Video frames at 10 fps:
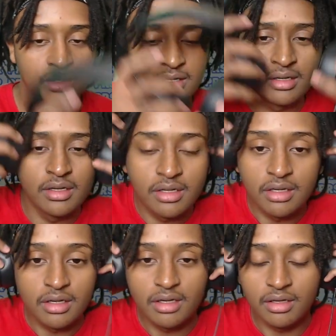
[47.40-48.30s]

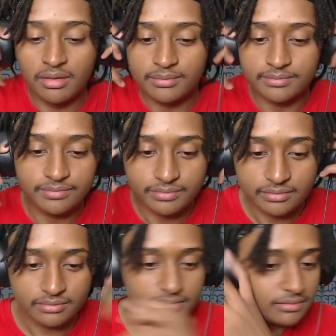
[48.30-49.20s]

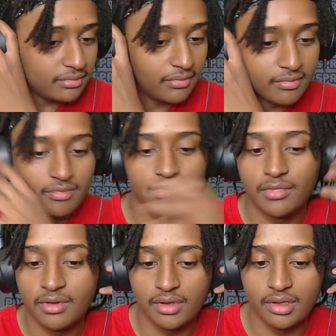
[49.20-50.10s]

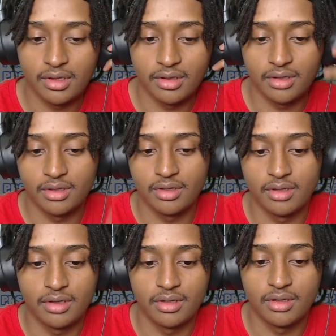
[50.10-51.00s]

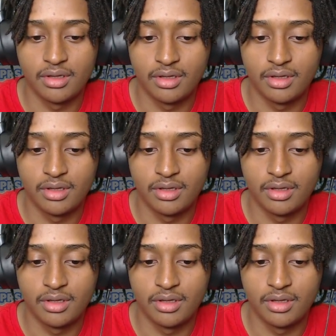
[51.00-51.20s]
No one is speaking in this clip.